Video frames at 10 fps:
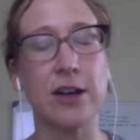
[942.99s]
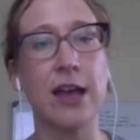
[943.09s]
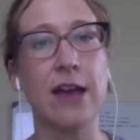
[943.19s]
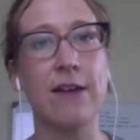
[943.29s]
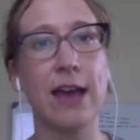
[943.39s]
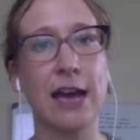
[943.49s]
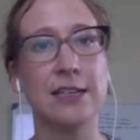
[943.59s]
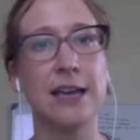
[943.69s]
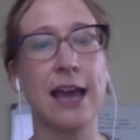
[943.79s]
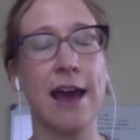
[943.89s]
have had
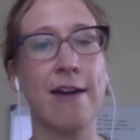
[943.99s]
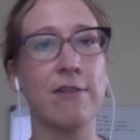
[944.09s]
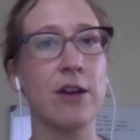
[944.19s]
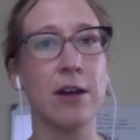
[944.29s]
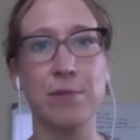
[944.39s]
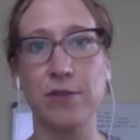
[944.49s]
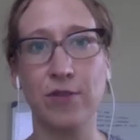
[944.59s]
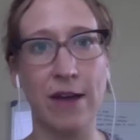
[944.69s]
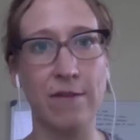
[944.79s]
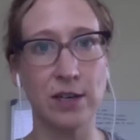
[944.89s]
to have a number of
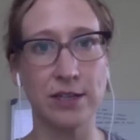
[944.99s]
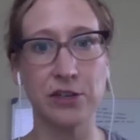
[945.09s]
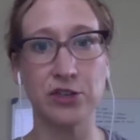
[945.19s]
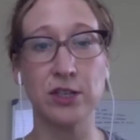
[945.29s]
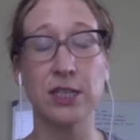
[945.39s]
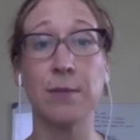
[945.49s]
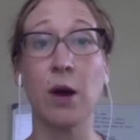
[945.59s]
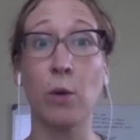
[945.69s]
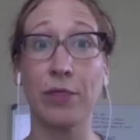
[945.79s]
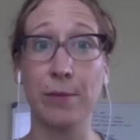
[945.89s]
conversations about what